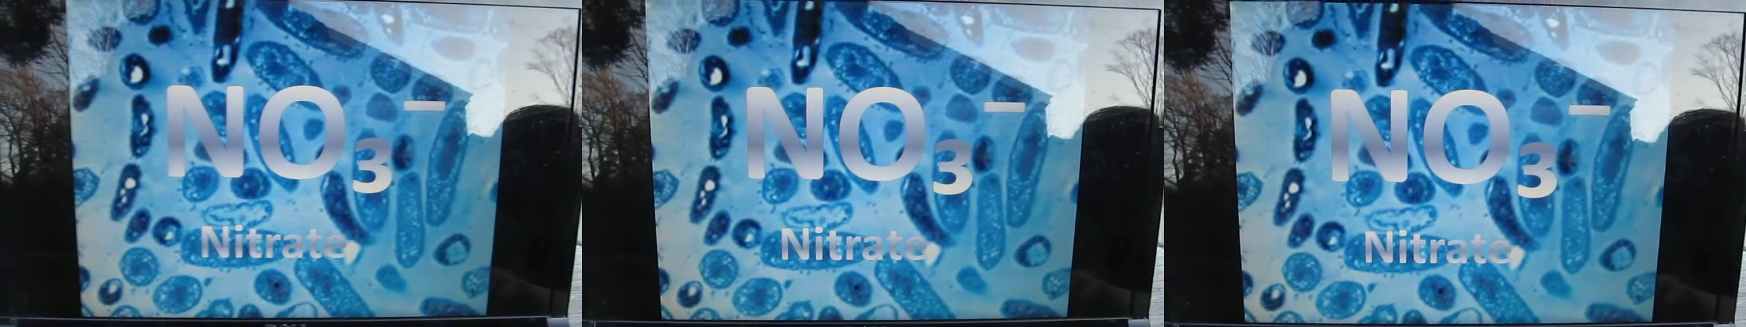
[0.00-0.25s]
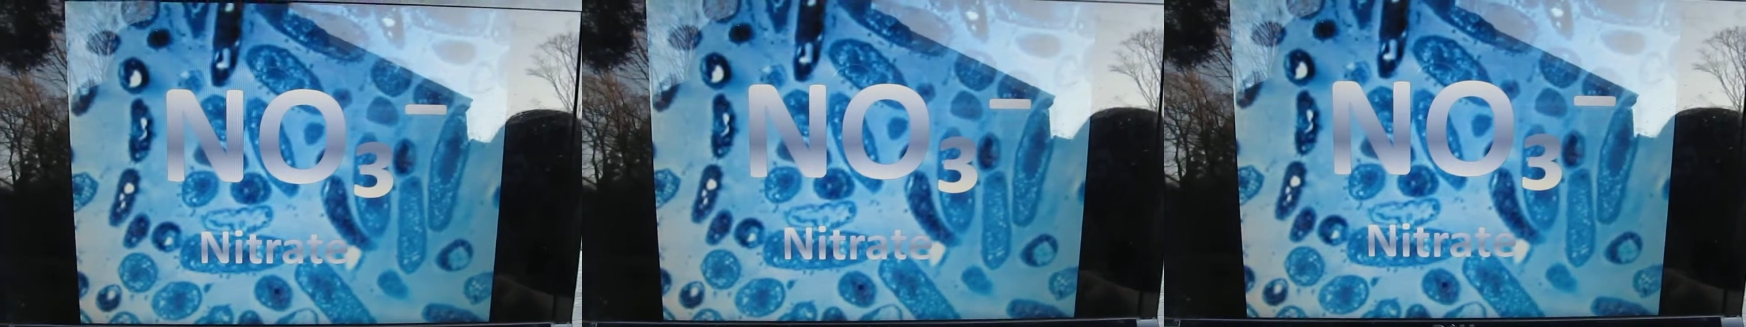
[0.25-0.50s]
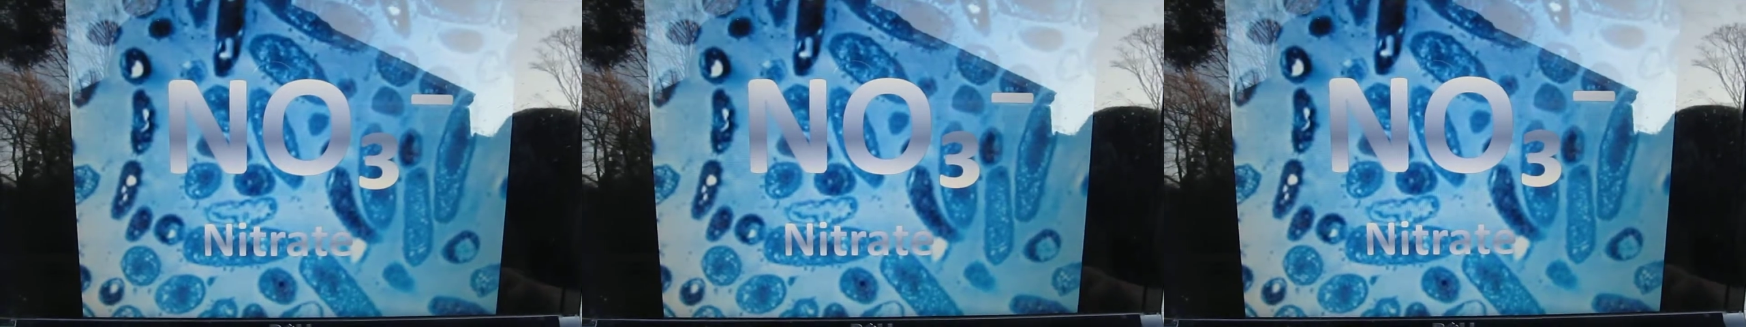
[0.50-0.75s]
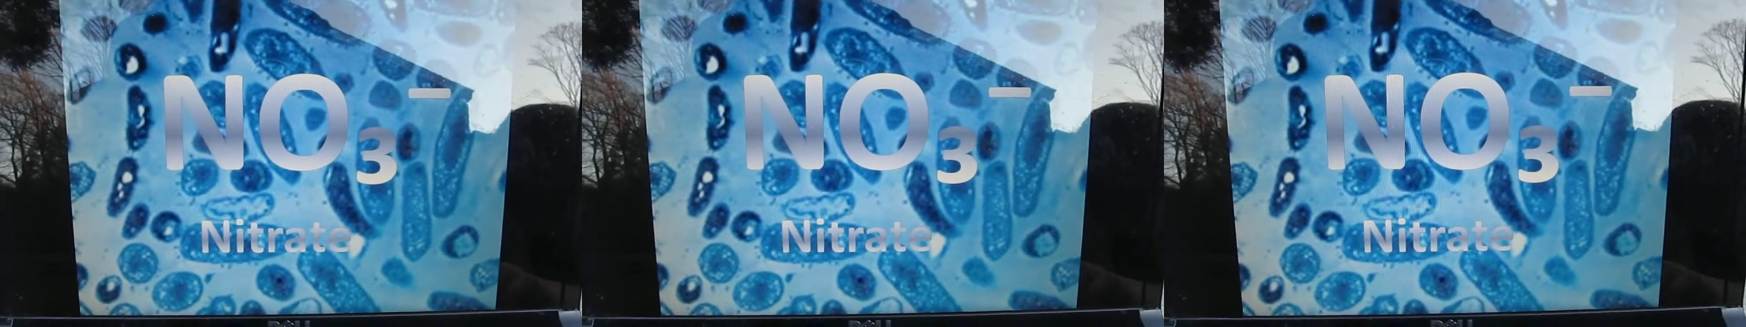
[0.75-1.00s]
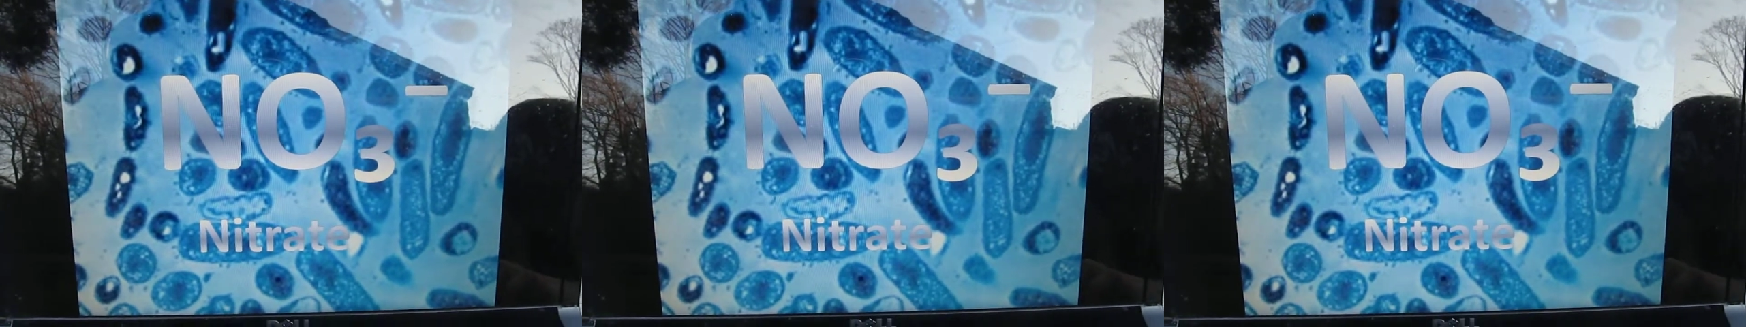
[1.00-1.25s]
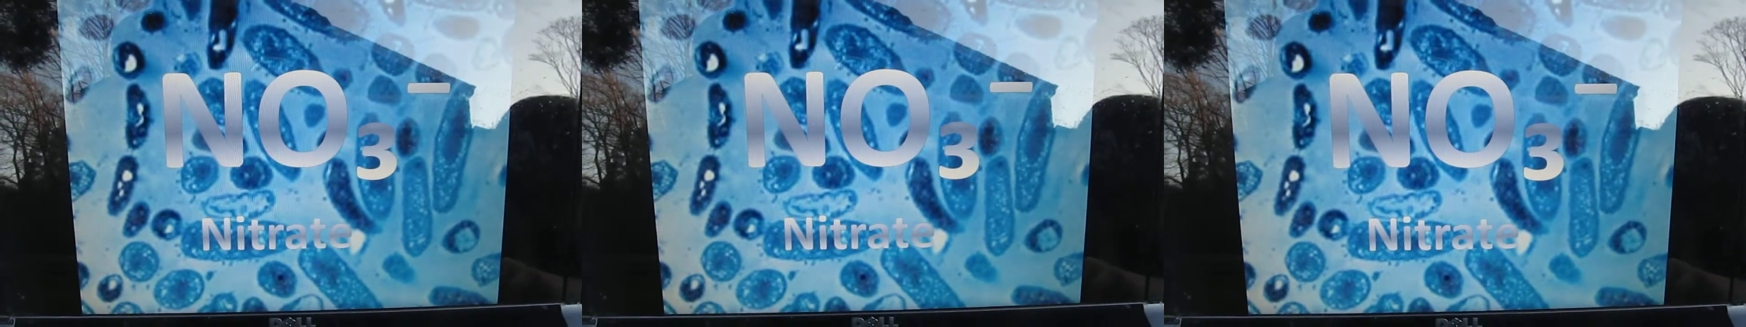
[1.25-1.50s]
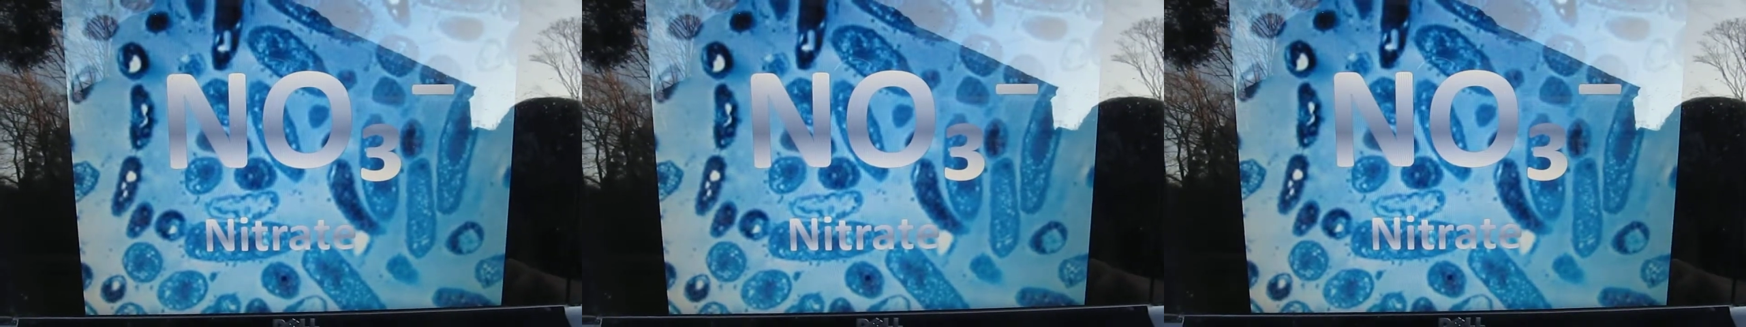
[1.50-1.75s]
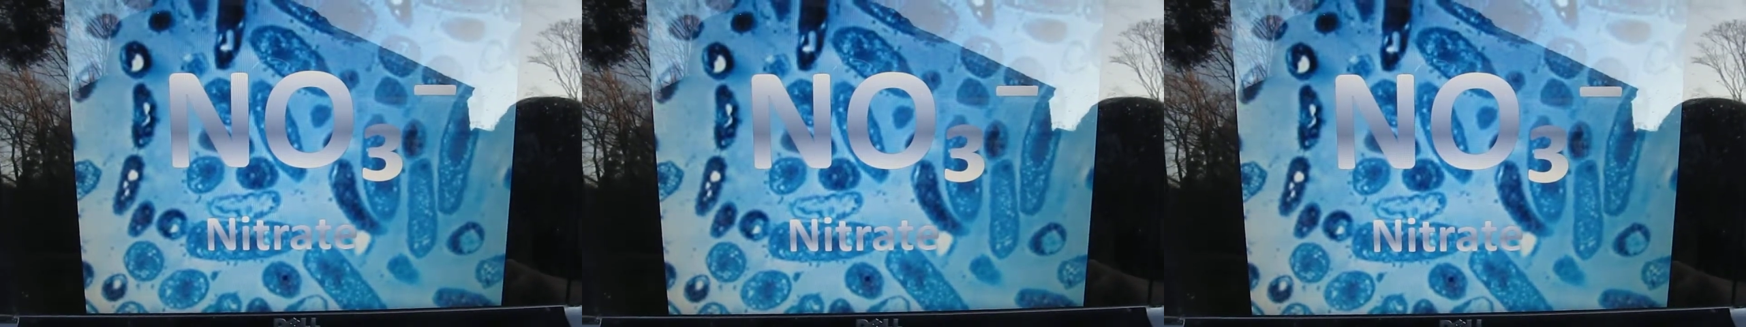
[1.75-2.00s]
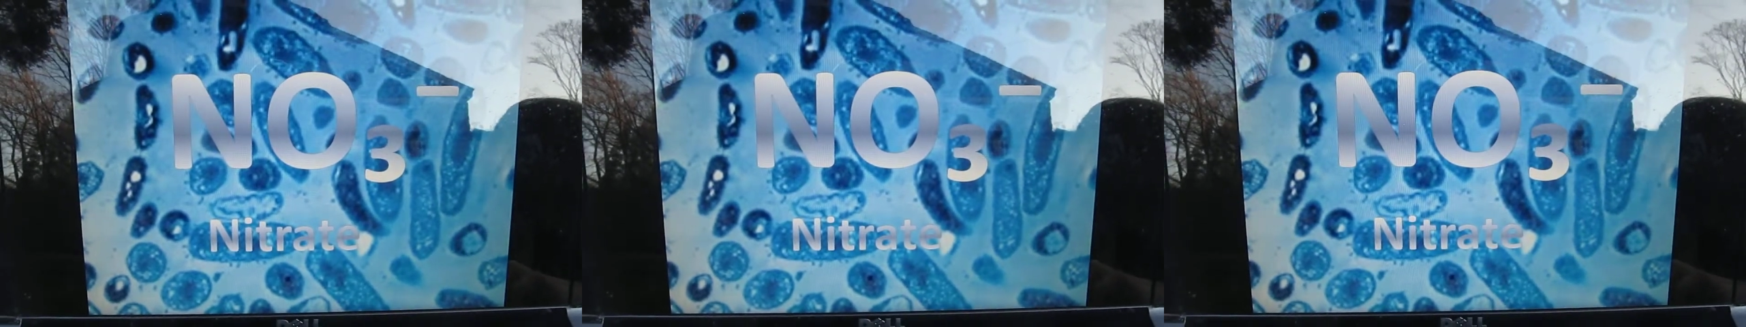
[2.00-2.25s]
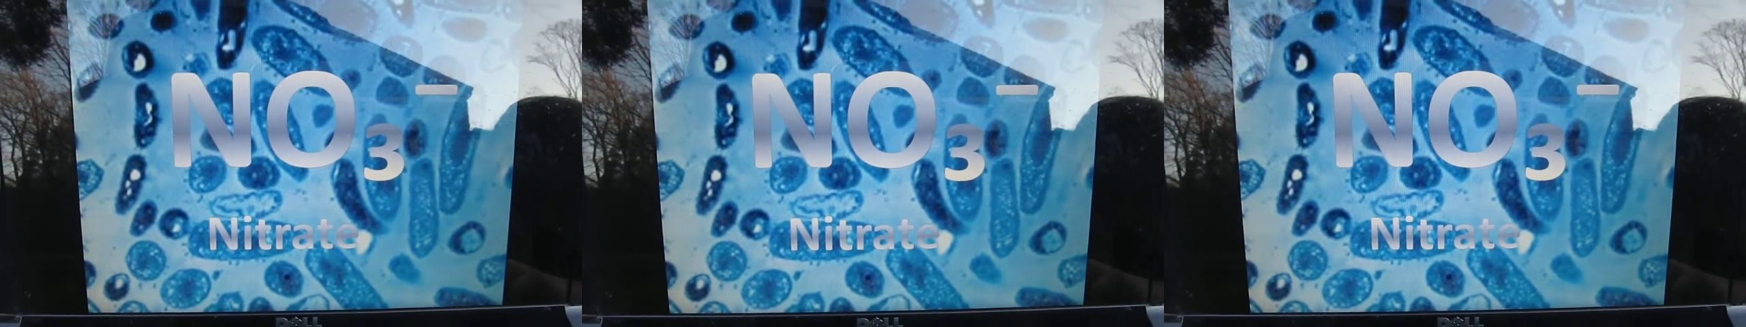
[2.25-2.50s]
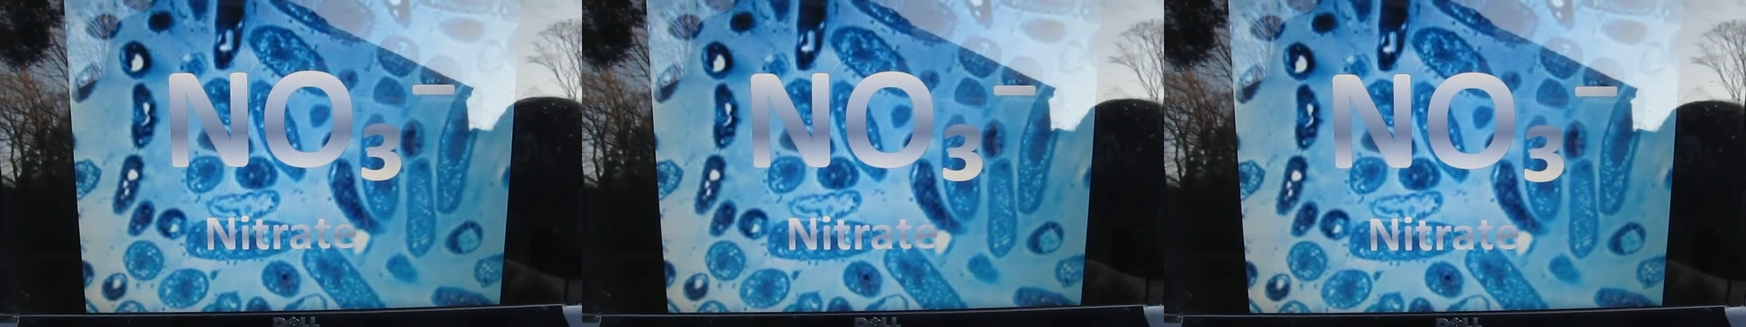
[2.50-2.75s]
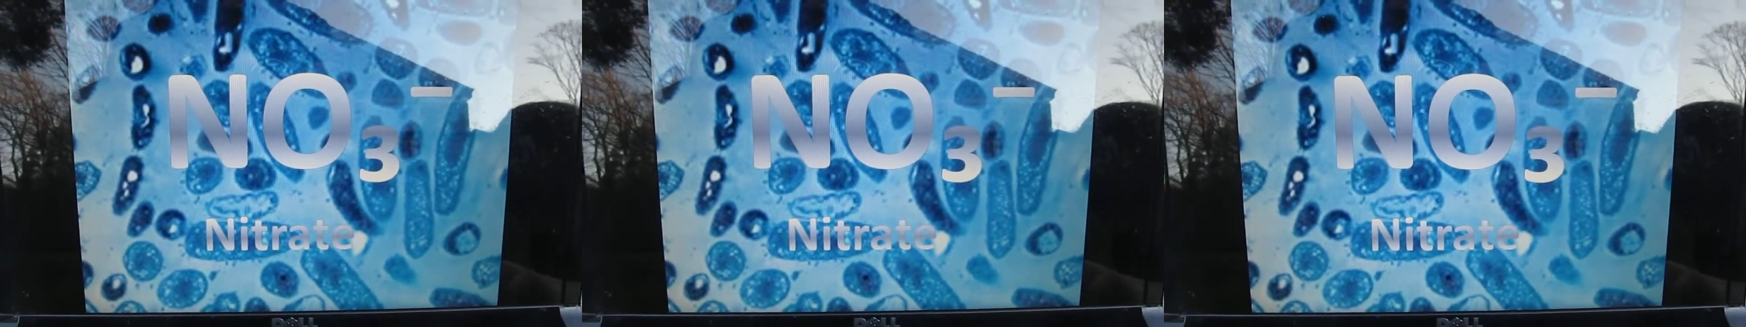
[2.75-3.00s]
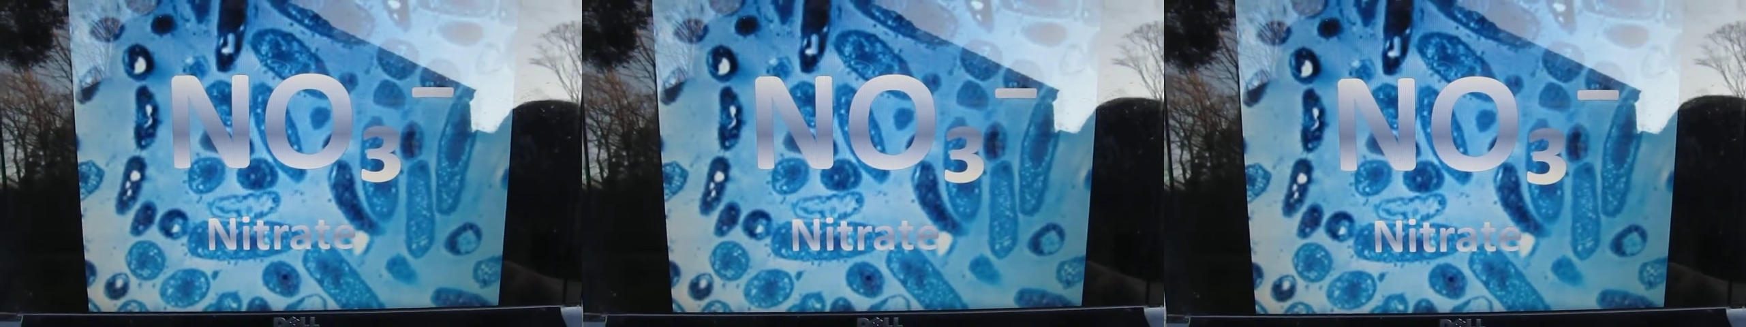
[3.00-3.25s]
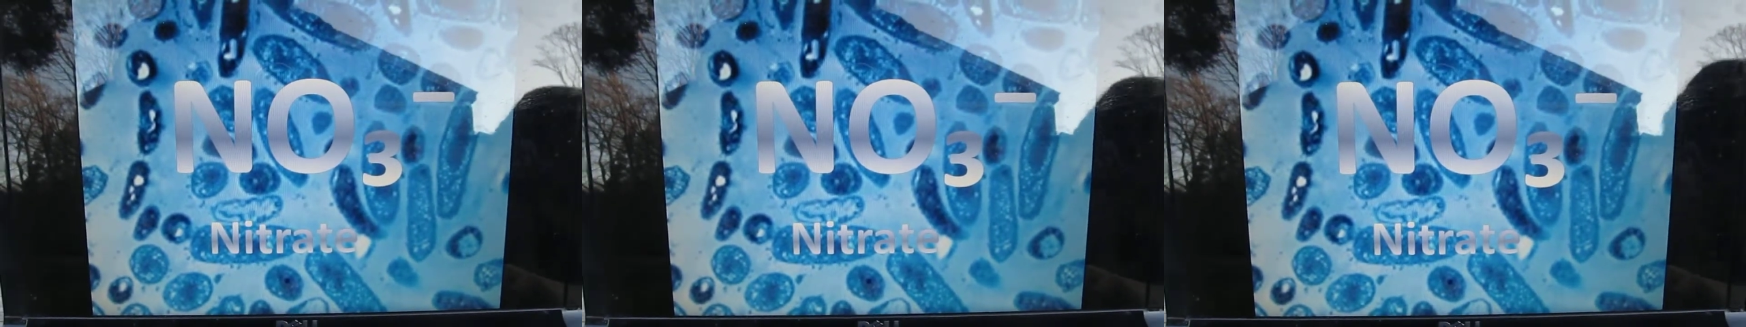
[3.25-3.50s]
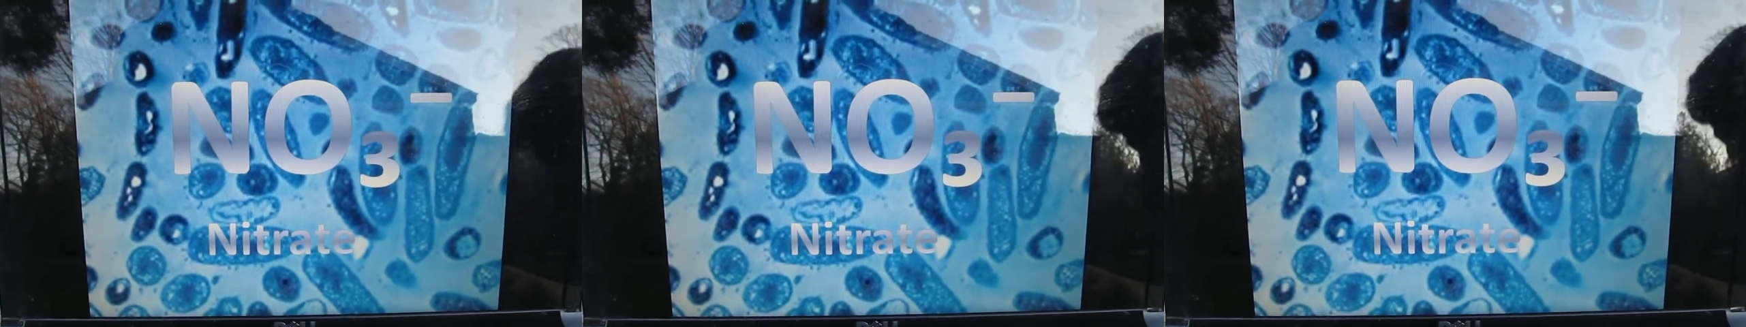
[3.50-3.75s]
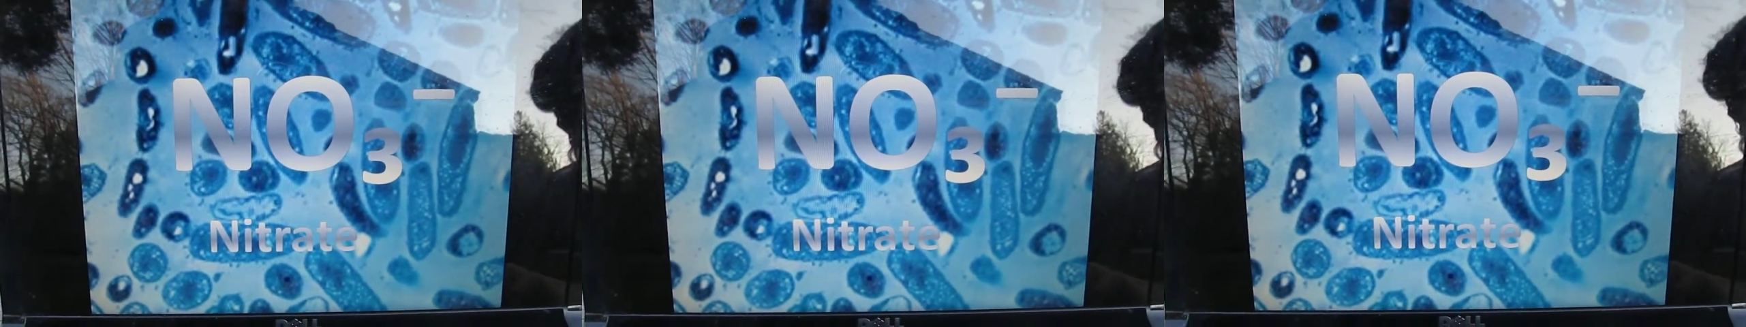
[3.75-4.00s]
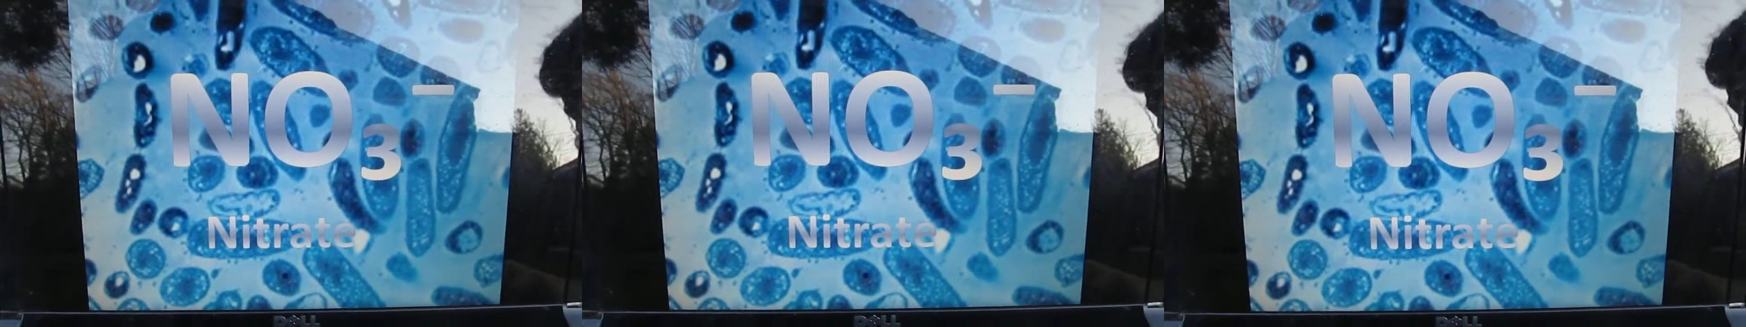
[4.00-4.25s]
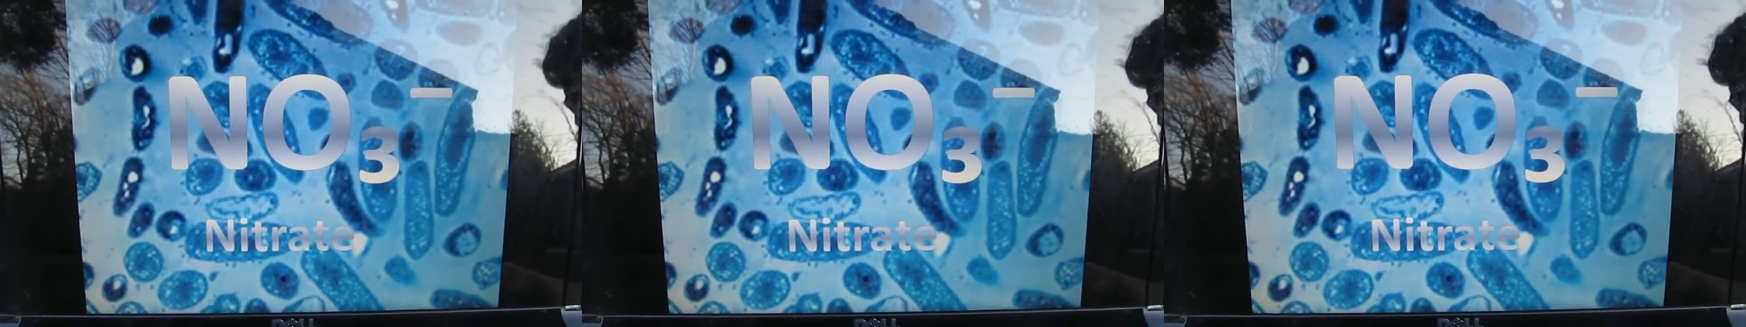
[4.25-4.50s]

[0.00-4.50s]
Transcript: (no speaker visible)